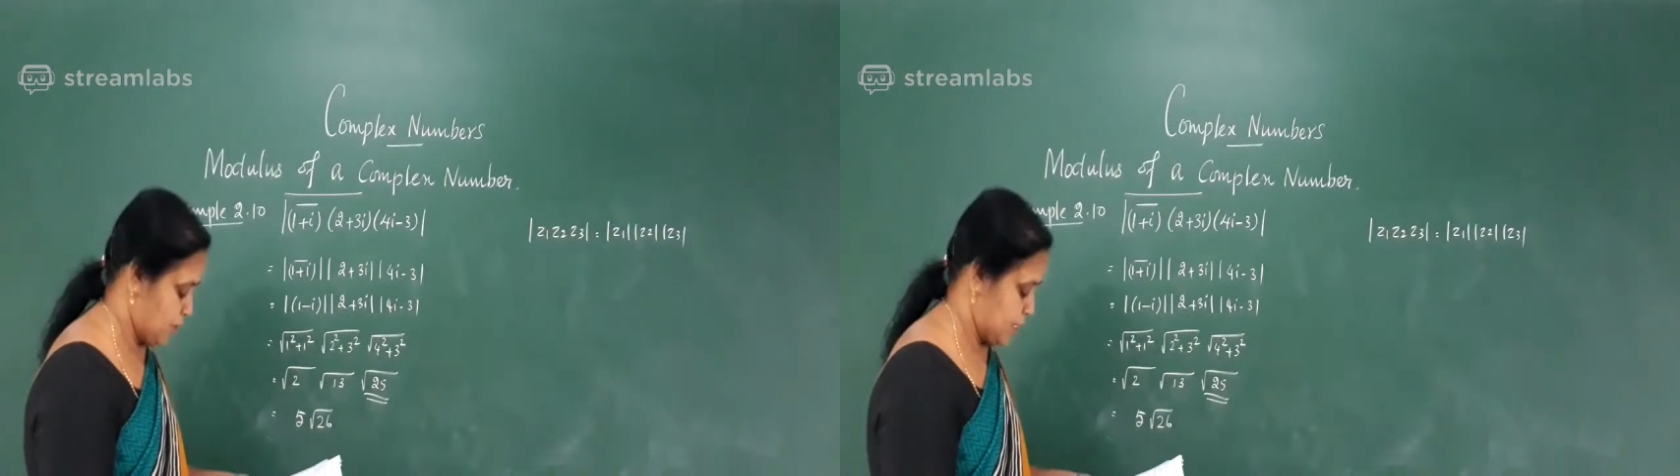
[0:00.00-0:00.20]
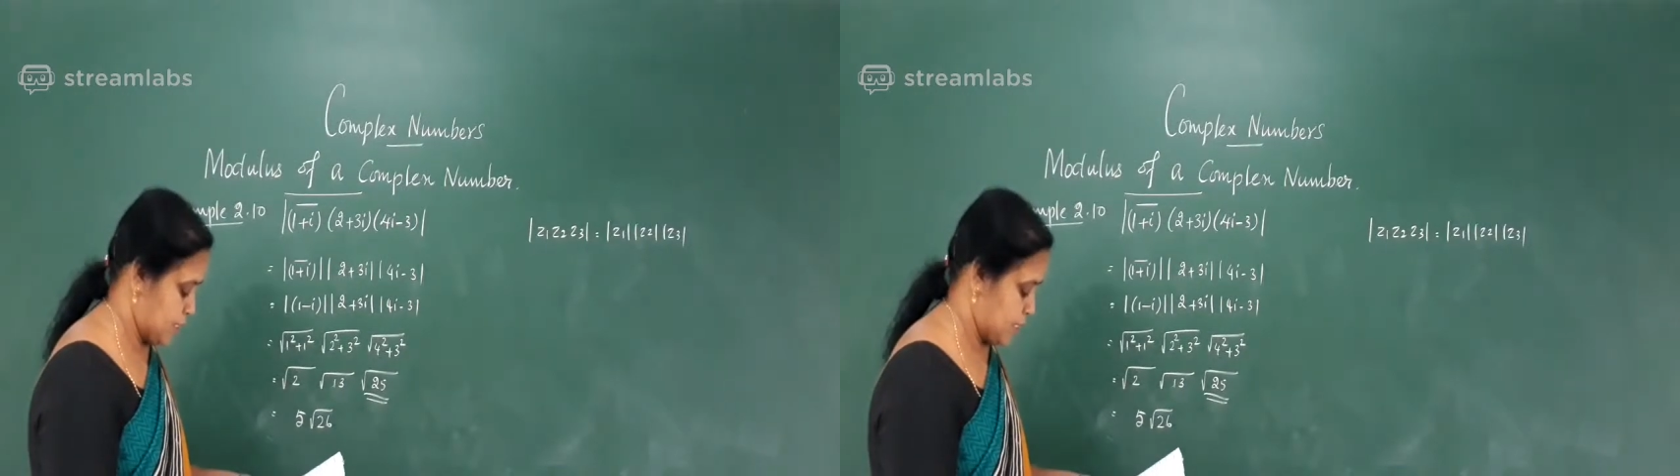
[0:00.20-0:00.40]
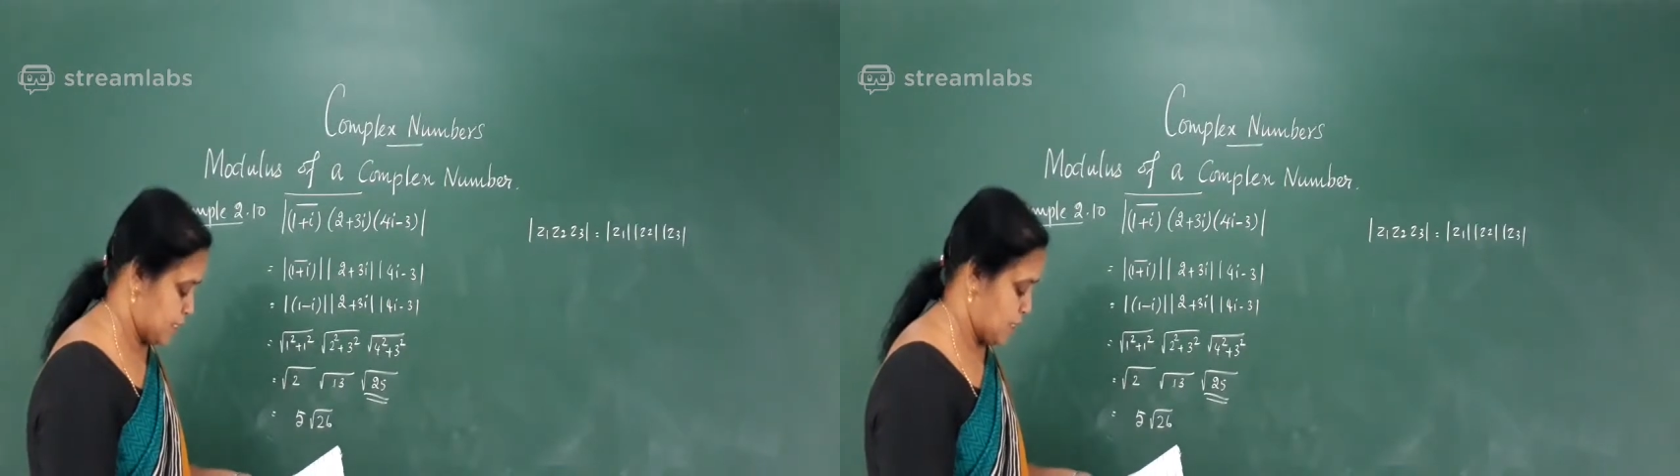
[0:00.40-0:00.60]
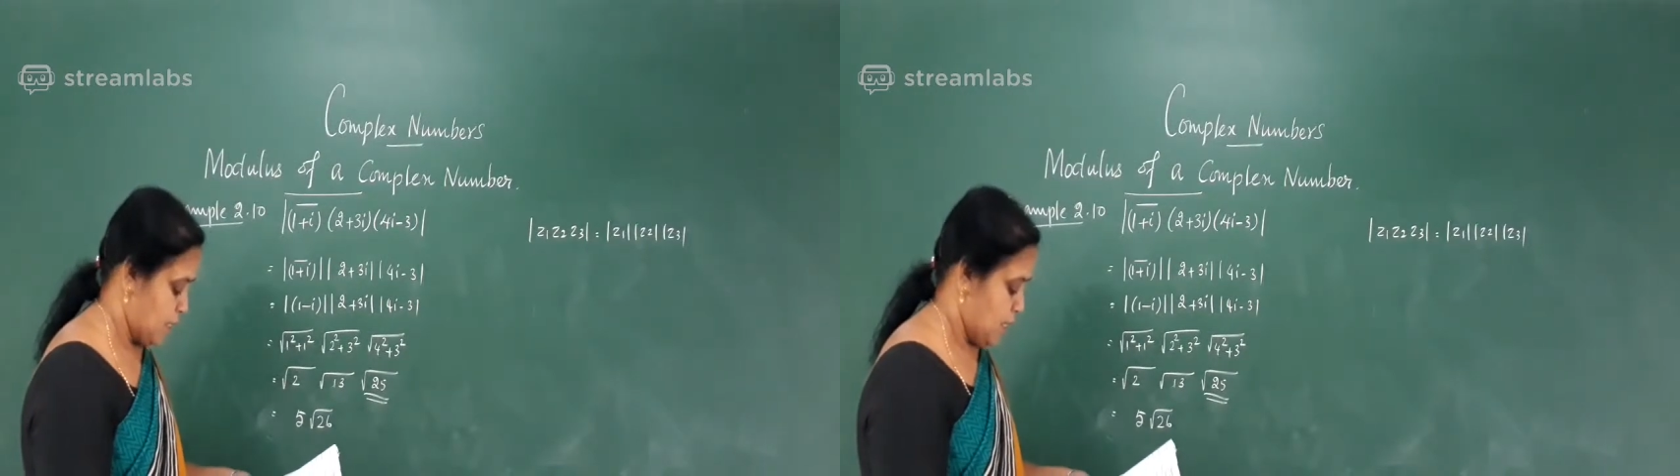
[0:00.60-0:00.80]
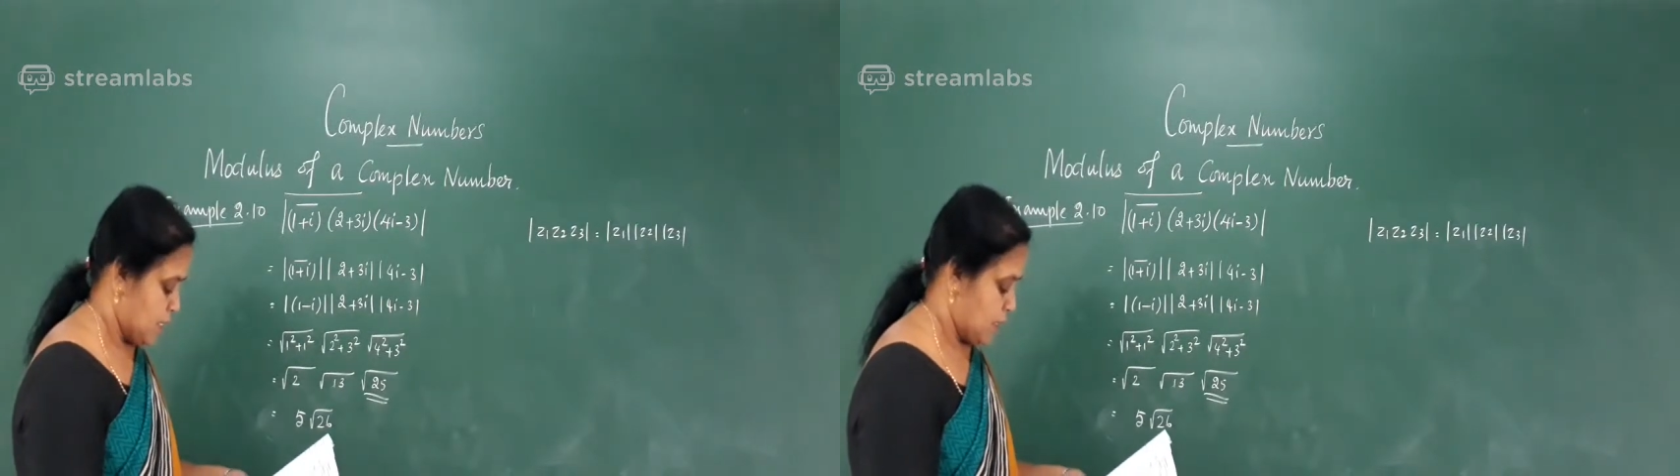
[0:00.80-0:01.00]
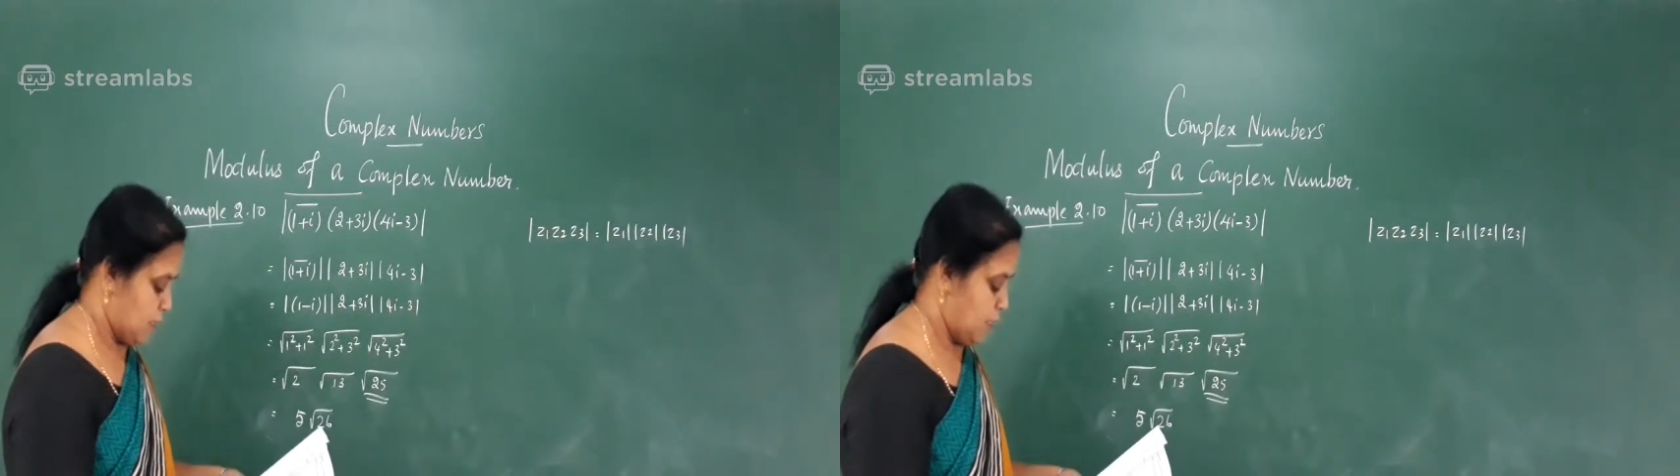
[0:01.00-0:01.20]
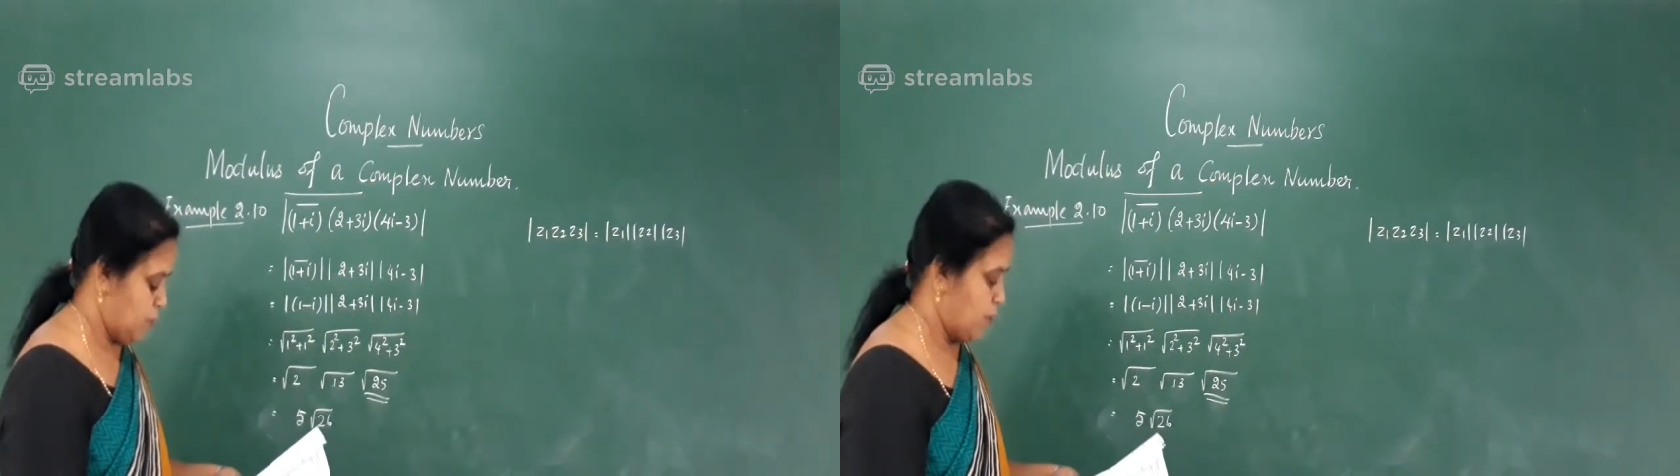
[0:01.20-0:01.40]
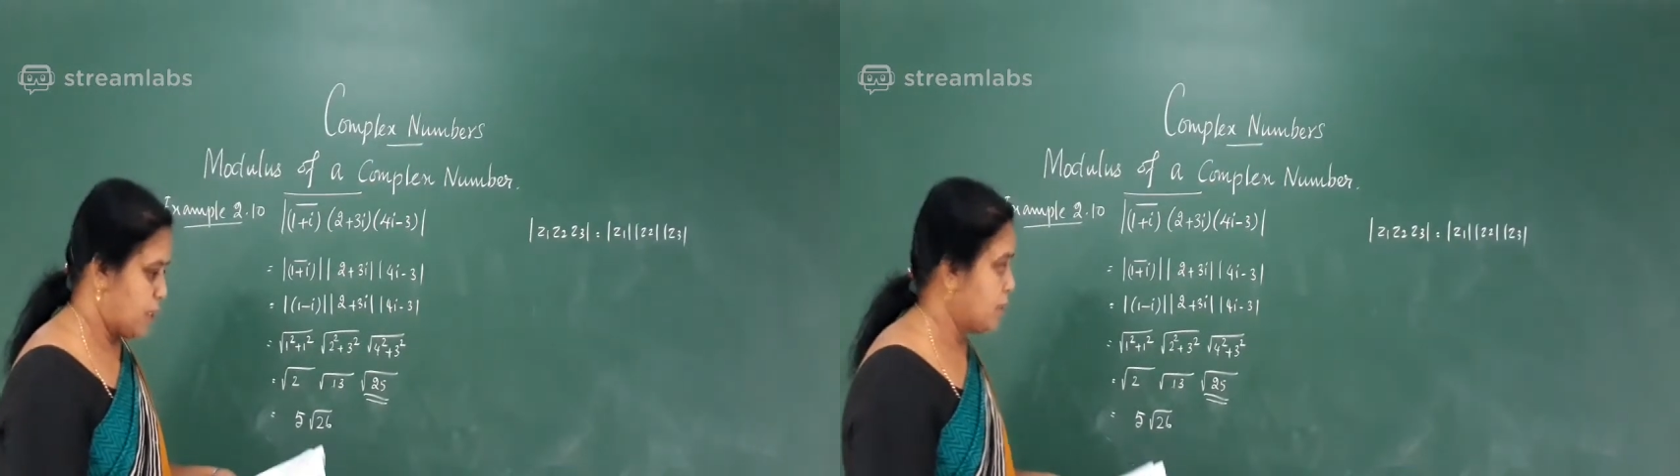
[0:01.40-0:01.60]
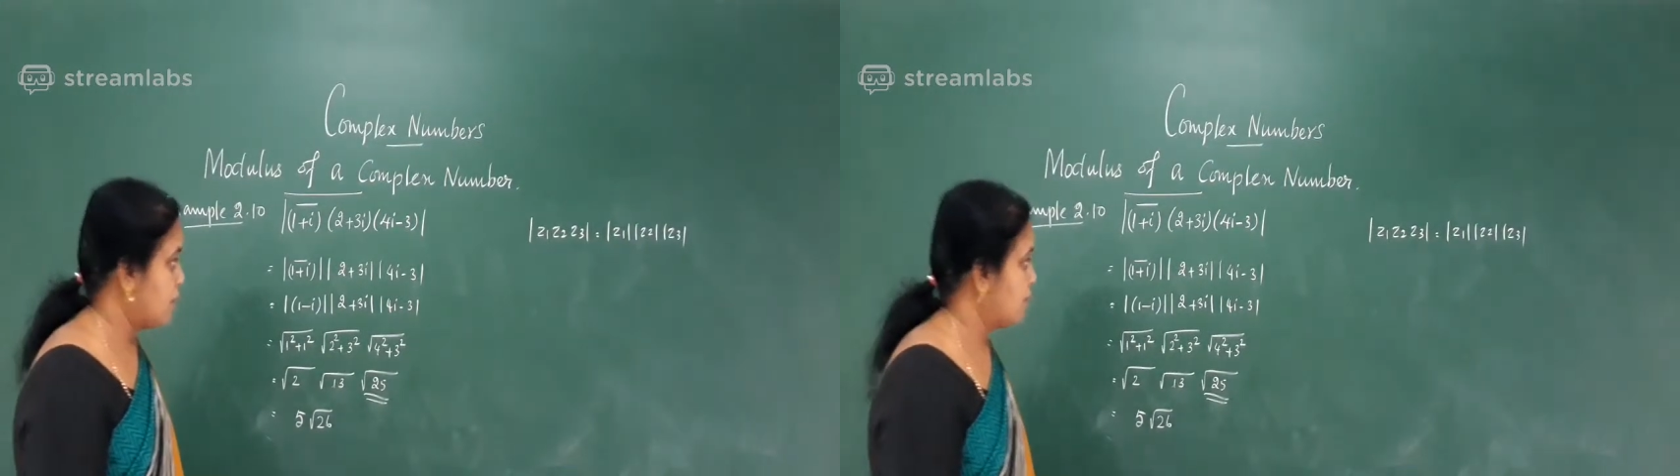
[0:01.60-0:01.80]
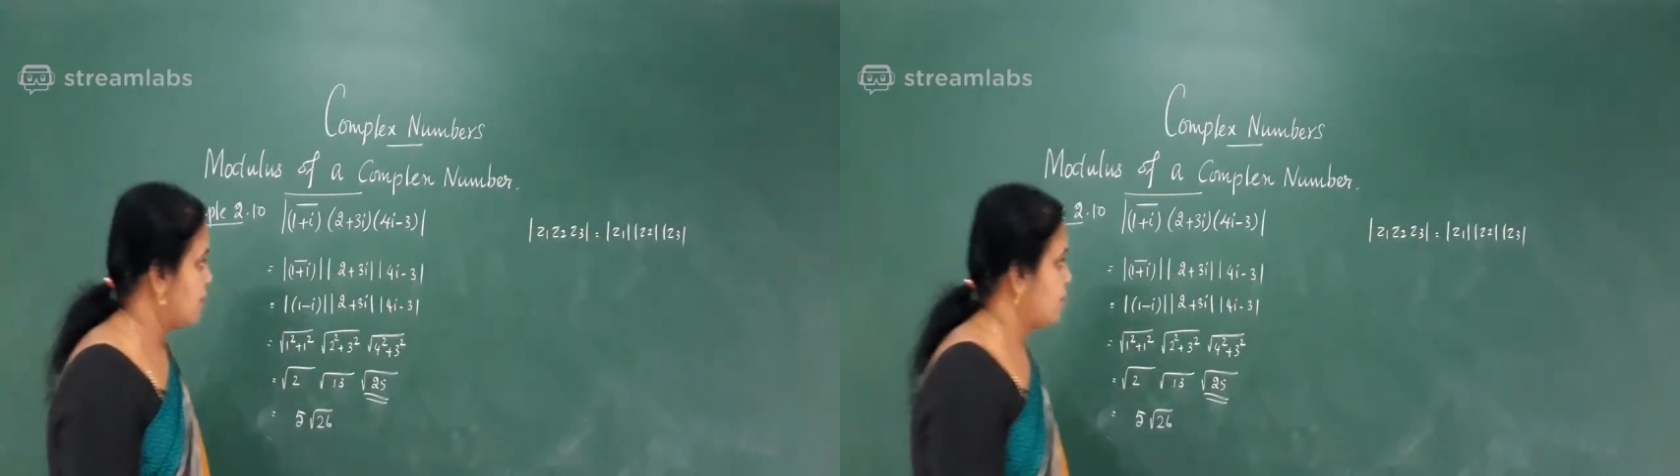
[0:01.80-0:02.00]
26. Third
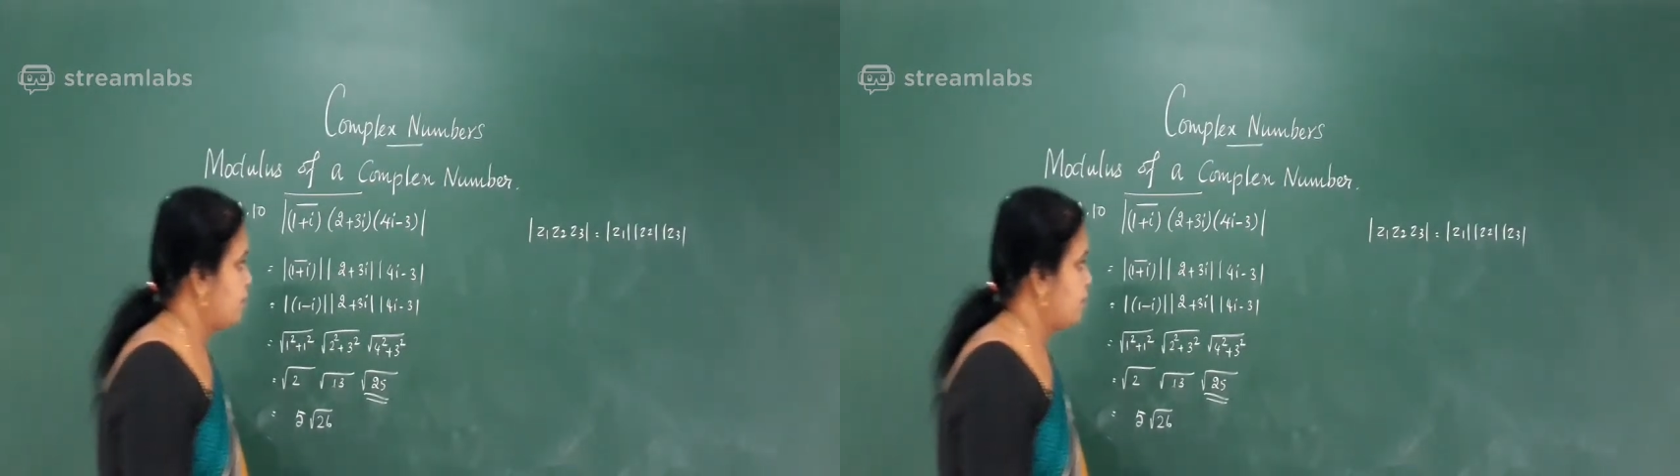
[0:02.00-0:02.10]
one.